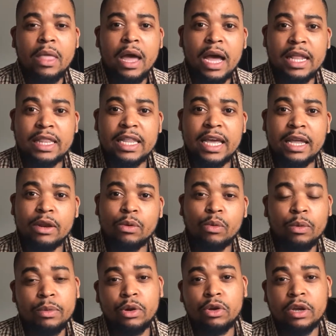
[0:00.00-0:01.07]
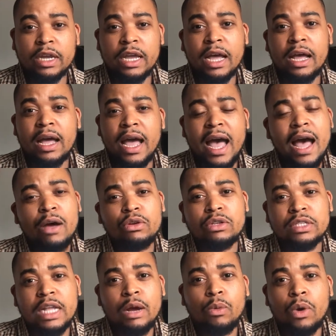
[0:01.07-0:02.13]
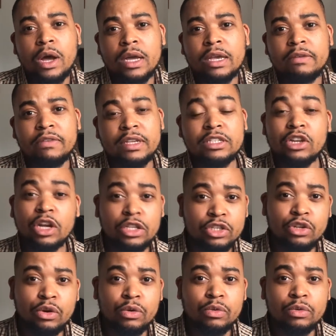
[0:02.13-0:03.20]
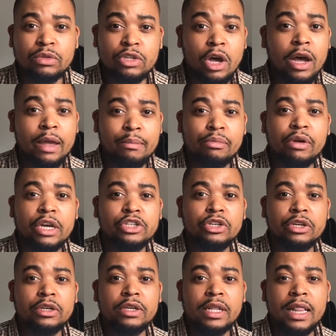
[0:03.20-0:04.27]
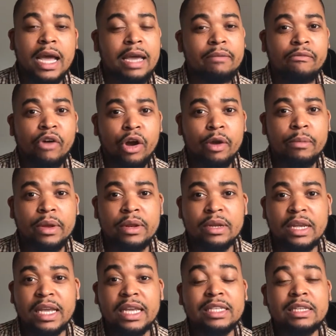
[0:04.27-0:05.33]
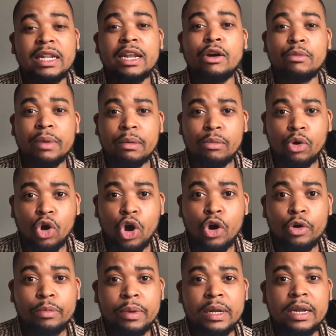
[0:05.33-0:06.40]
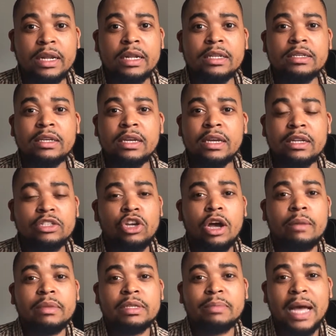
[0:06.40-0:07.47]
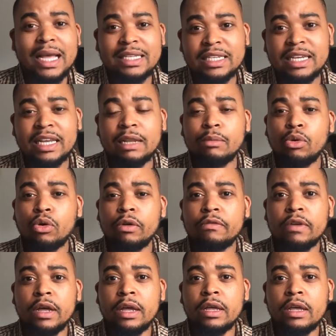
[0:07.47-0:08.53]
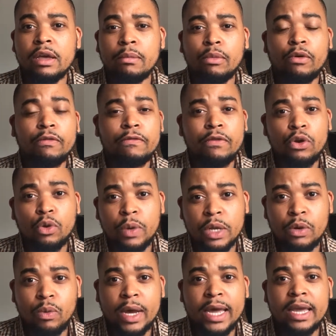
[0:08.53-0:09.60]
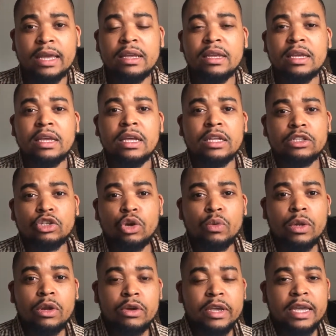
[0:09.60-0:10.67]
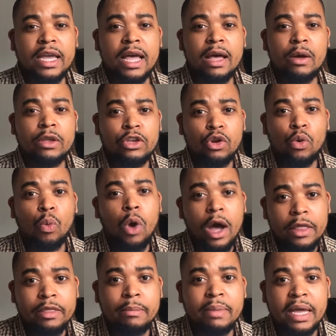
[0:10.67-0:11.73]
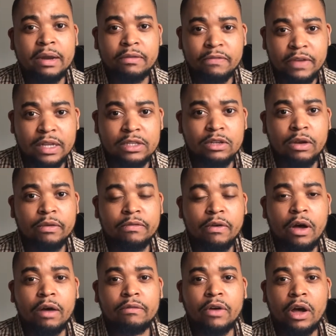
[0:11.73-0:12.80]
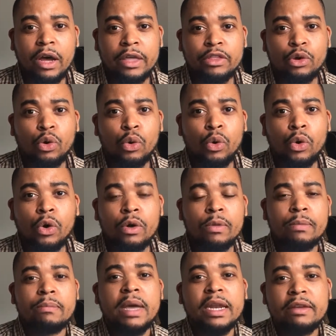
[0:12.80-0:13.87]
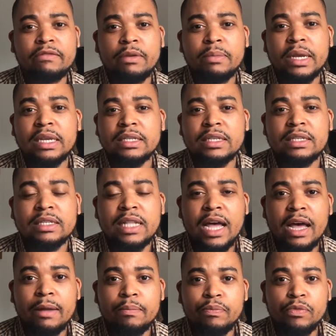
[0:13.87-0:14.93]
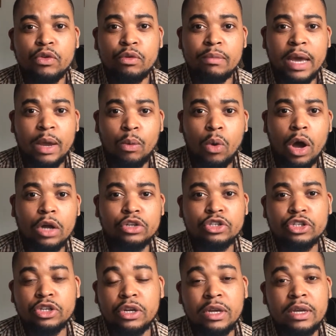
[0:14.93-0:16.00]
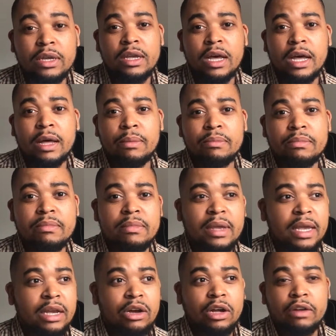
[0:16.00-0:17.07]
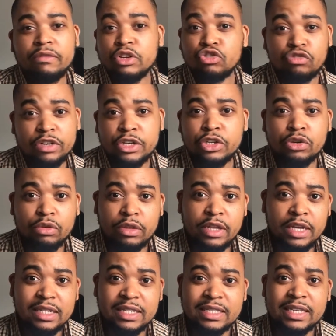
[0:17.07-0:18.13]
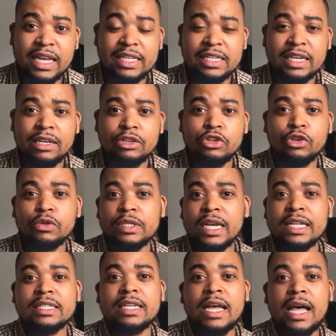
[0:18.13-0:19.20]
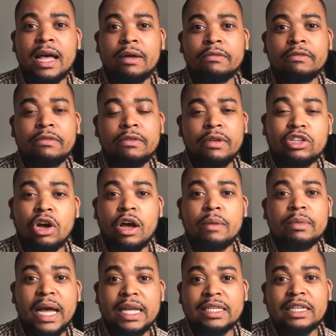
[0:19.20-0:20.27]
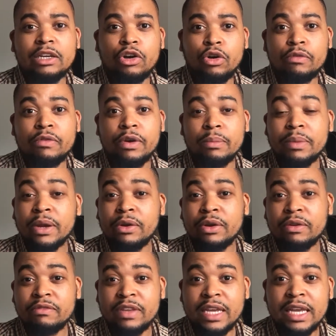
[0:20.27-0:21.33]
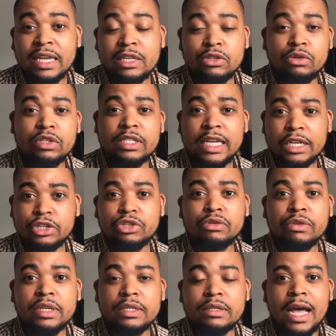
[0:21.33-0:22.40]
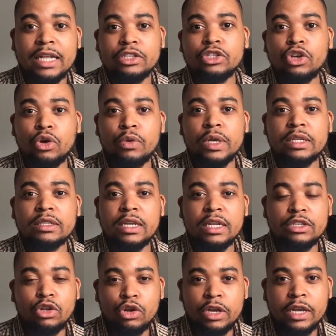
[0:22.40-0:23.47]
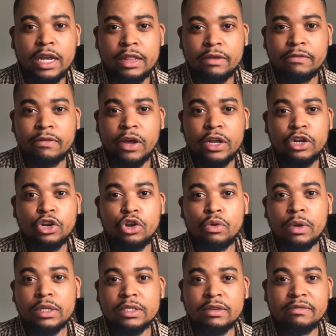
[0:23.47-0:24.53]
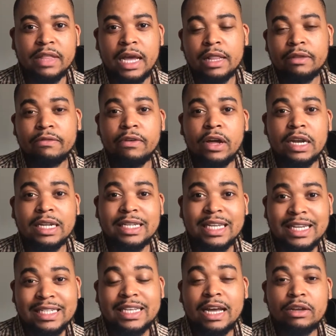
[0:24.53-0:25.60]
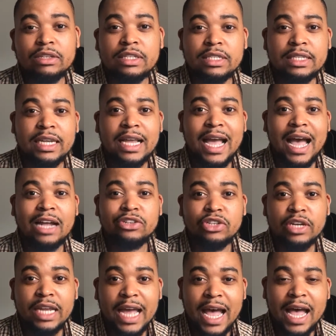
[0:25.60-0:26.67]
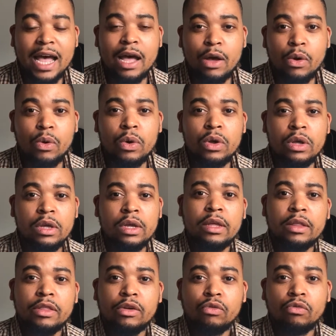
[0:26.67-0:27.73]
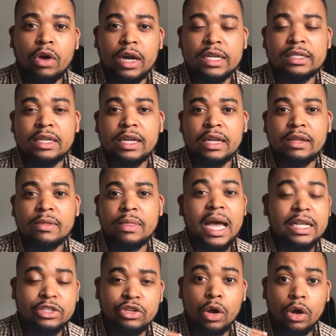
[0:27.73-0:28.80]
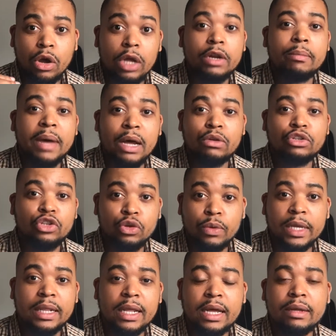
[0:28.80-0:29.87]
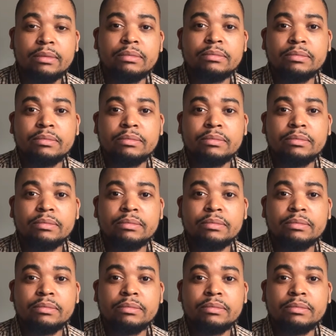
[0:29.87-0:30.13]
And then we'll be looking at how does that work if it's not so time pressured and that environment is a little bit more open and time is passing in more of a more fluid way. And so we're looking at, what are the benefits of either or. Many of the pieces that you may watch in kind of a traditional theatre setting do tend to have time passing over a period of years or centuries. And so it's looking at the finer nuance of that and the finer details to see actually how the writer has gone about doing that.